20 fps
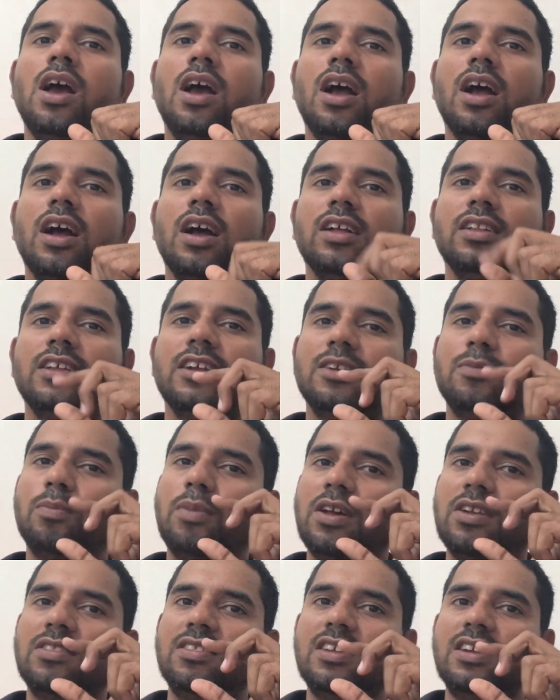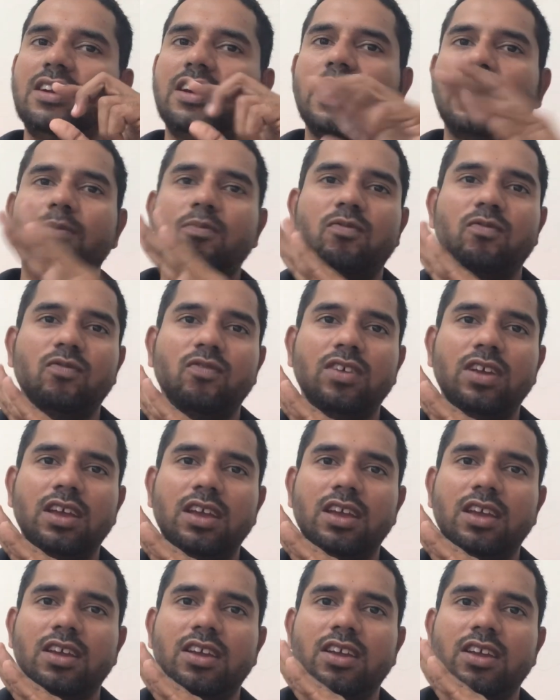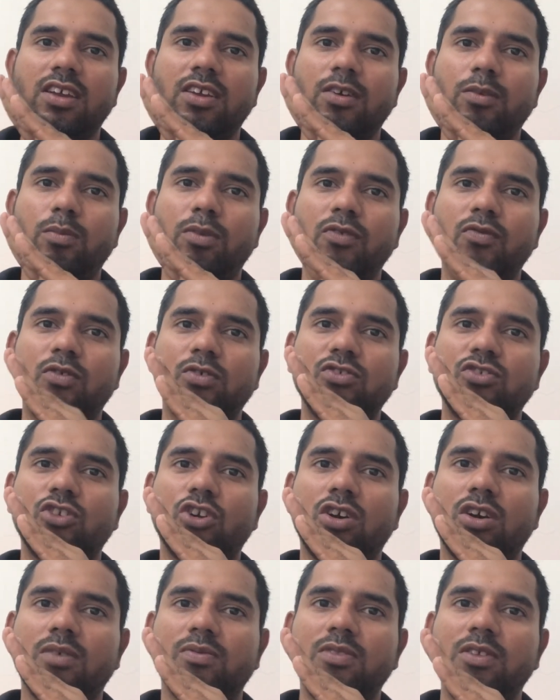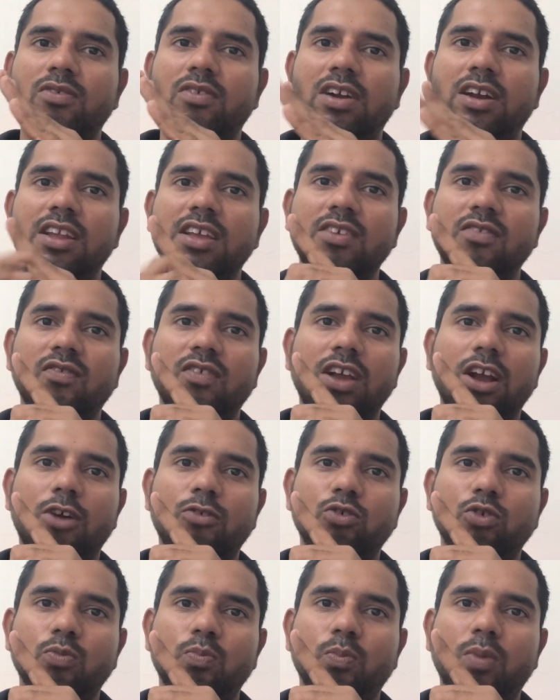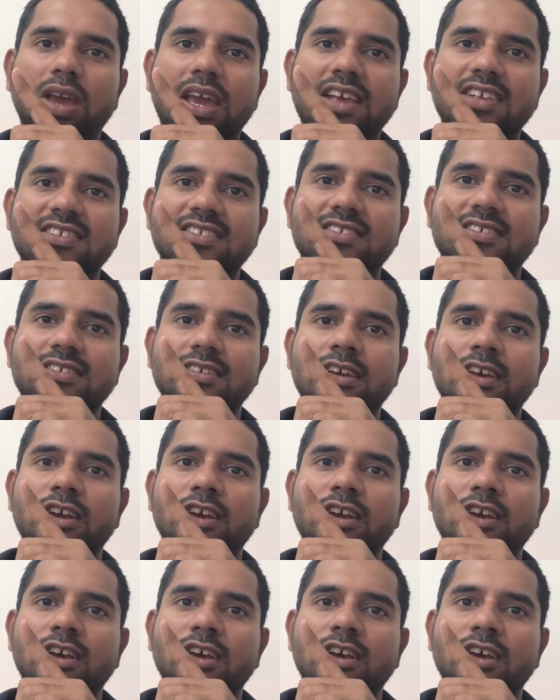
That purging tap, we before start of the welding we have to paste